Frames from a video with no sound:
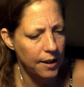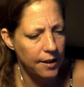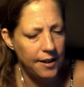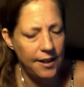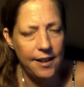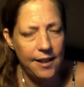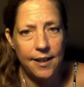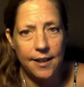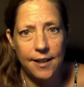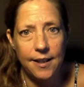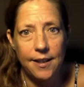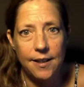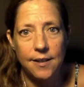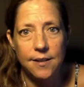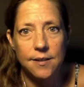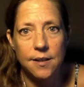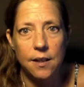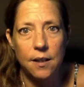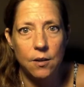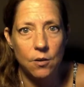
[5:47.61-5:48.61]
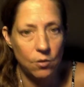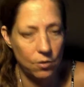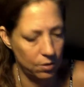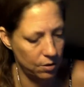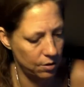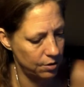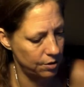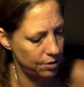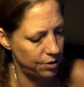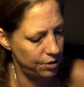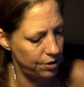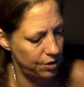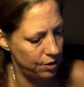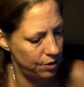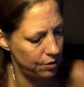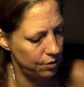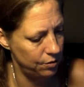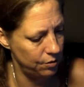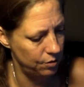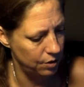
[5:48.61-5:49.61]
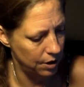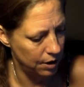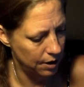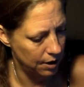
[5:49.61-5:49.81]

the ickies in order to